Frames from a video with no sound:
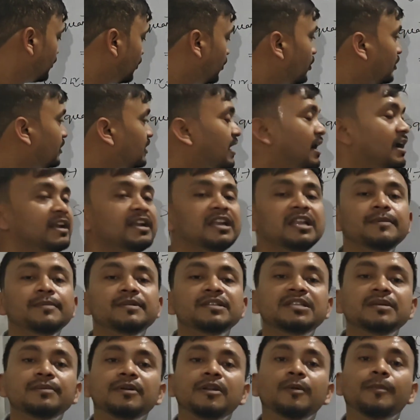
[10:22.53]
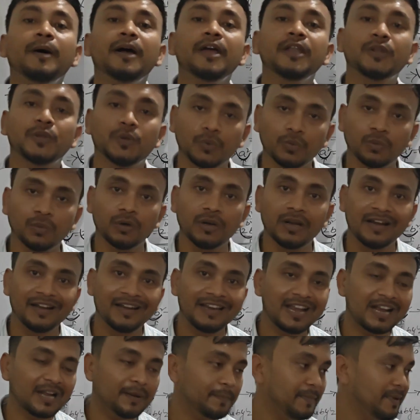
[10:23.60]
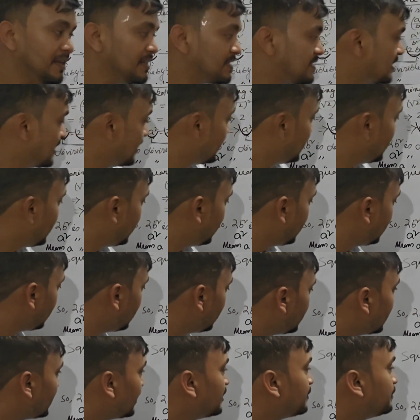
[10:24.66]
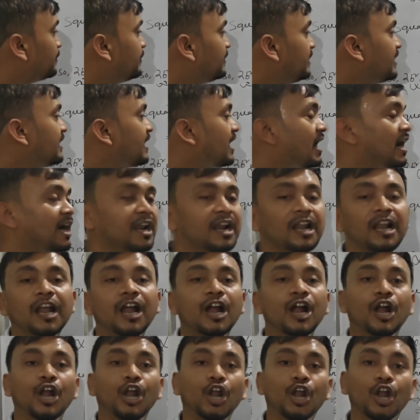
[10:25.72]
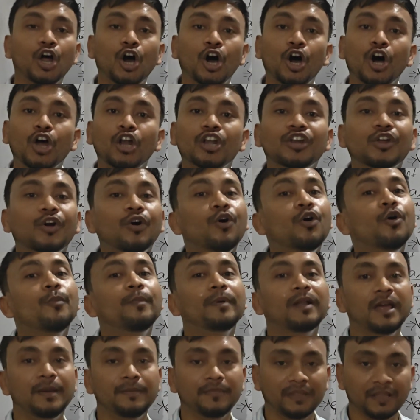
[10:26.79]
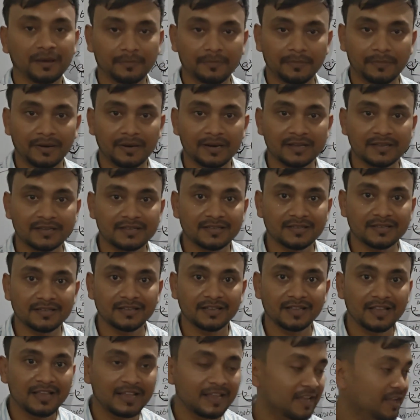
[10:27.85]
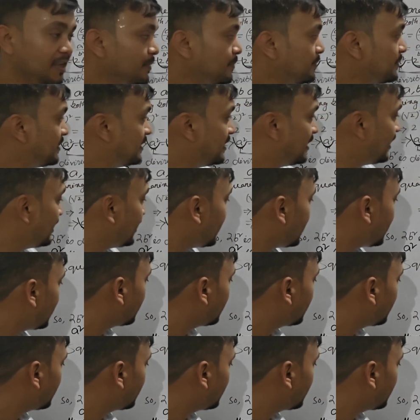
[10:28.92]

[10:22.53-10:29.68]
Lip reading: both are divisible by 2. That means A and B are not co-prime numbers. If they